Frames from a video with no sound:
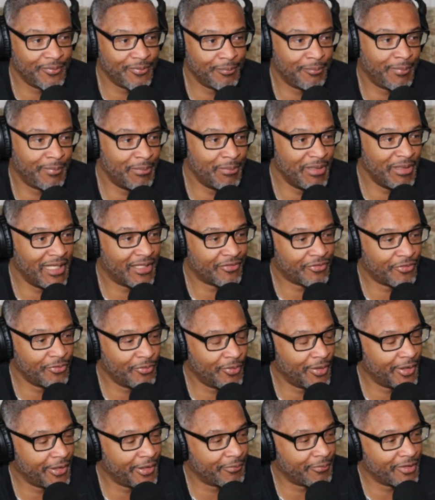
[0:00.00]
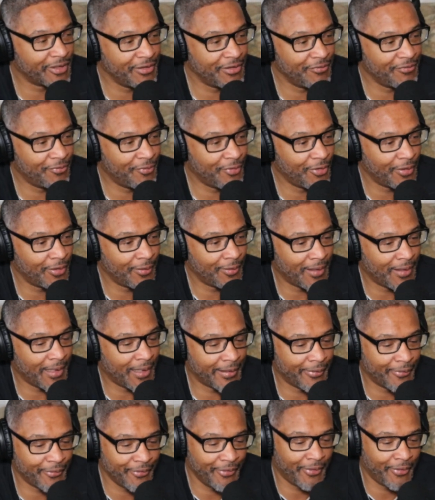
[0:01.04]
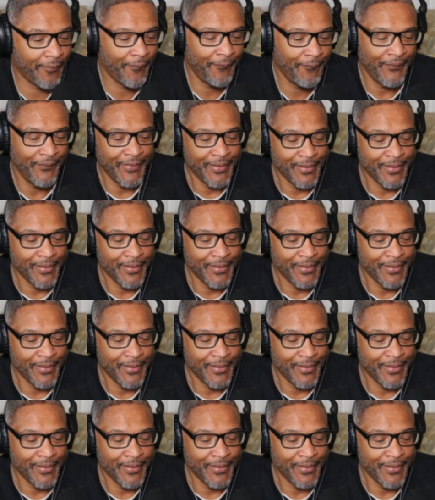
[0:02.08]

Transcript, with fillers: Maybe that's the word I'm looking for. I don't know.